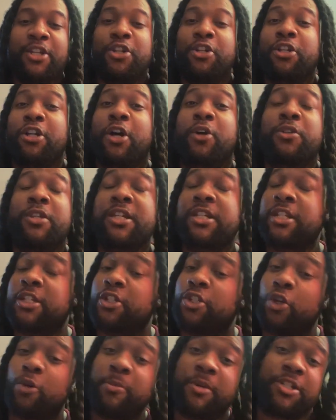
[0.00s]
You know, this
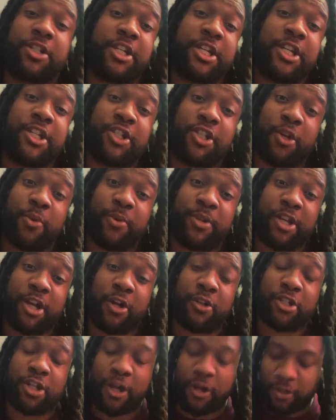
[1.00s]
is so much easier when
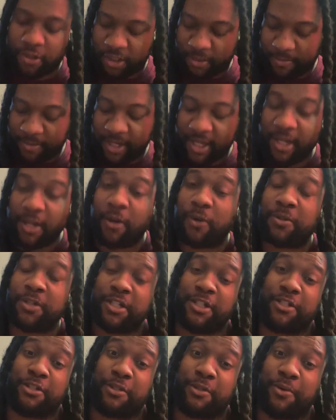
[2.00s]
y'all talk to me on
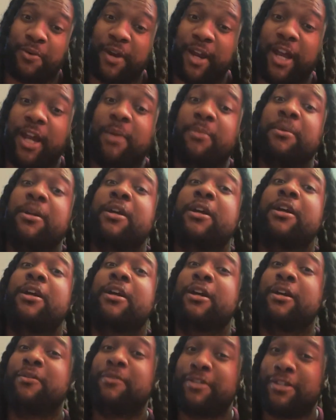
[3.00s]
Instagram.
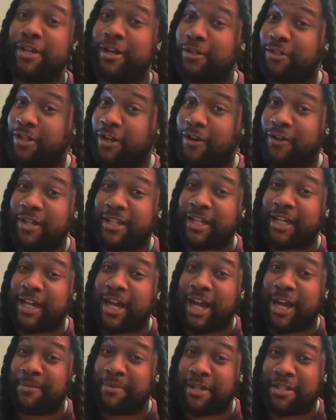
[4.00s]
When y'all talk in the
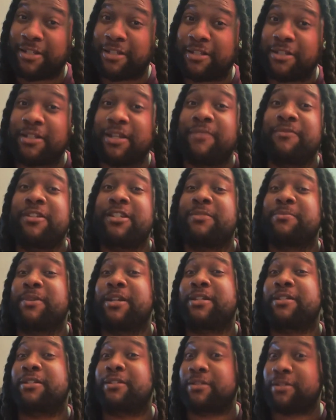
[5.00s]
comments and stuff, this
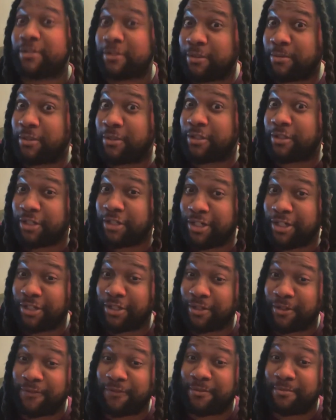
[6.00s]
makes it so much
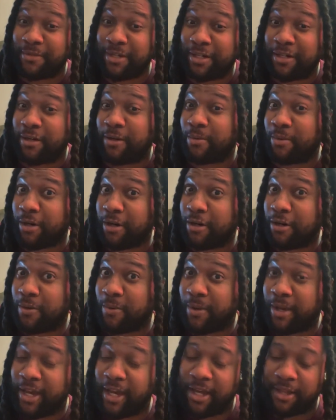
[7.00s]
easier for me to work
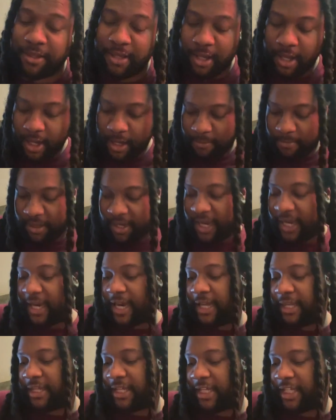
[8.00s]
with. But I
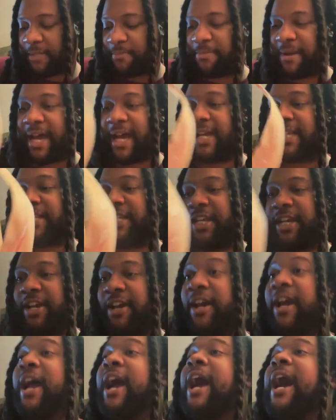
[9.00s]
got this box
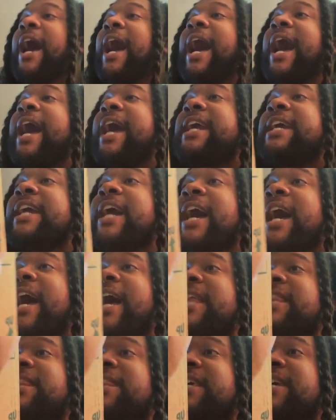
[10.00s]
here. I
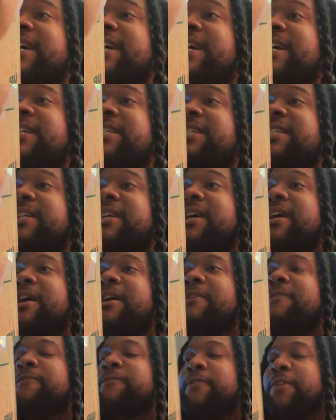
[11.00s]
got this
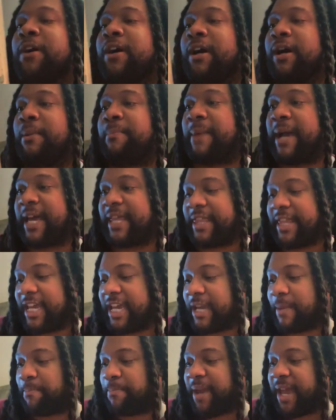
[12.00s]
from, I
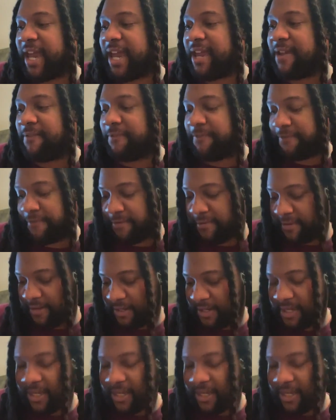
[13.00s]
think, PAIF.